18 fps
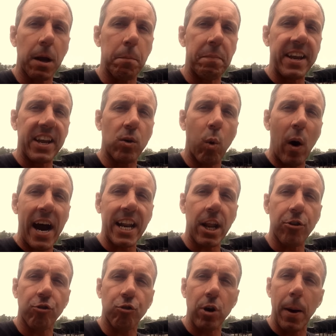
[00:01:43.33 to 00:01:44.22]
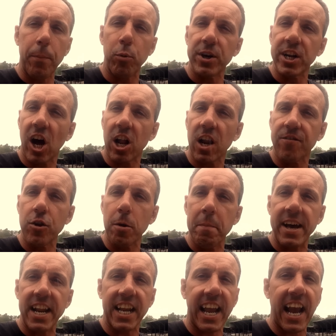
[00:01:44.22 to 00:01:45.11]
can be quite a trip when all of your
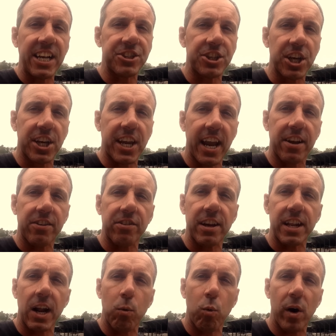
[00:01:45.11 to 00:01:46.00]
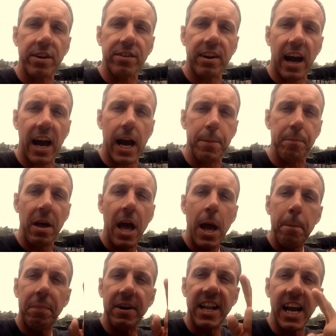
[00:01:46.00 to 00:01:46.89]
medication kicks in at one time,
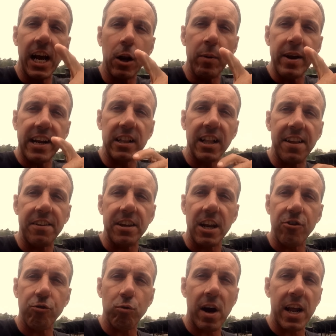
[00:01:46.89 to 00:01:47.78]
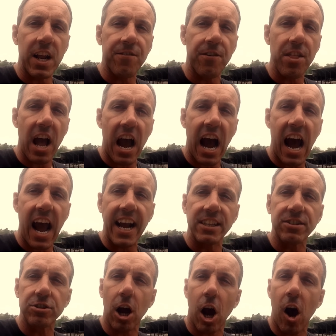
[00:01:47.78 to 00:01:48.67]
but Hillary Clinton is running for the
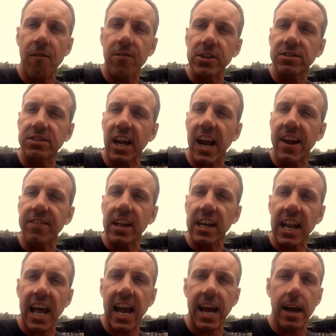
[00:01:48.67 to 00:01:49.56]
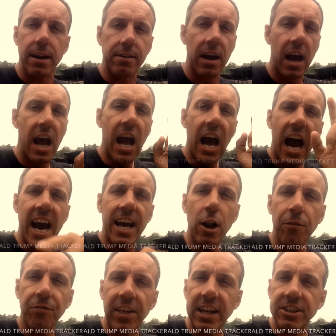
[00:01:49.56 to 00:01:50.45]
highest office in the land. I
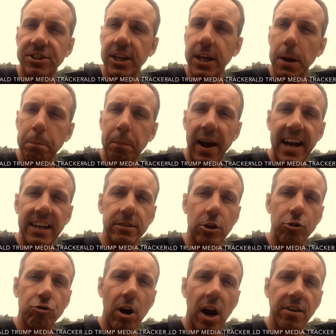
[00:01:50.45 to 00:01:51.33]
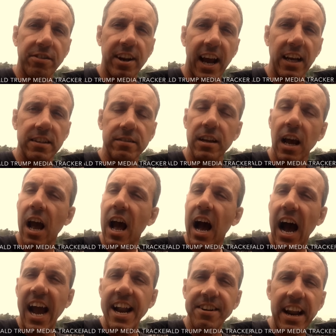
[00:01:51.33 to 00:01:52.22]
don't think she can pass a drug test.
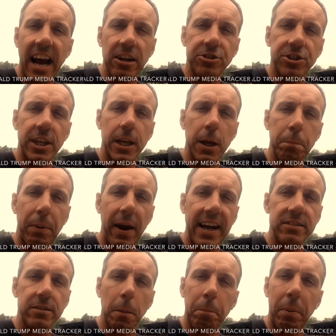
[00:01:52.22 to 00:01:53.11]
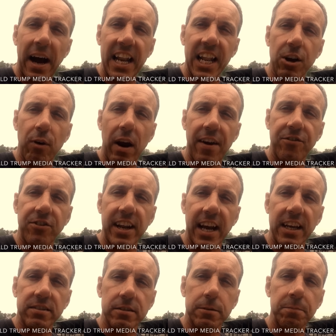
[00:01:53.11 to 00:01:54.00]
I doubt she can pass a polygraph
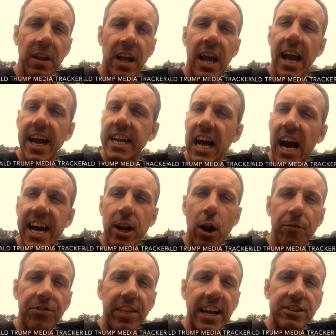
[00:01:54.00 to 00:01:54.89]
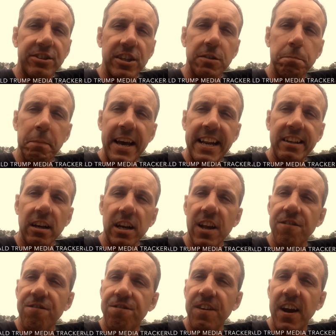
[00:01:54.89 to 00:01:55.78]
test, and I don't think she's
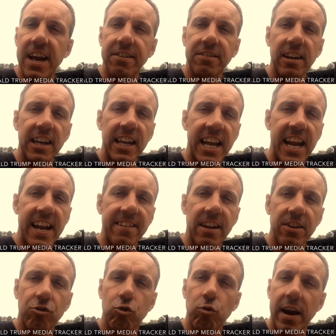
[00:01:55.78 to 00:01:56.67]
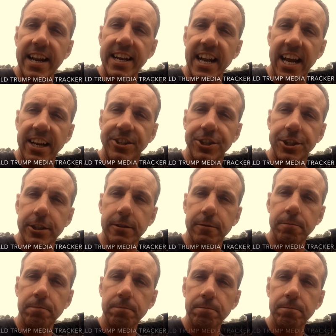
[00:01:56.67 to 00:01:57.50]
mentally fit to lead this great nation.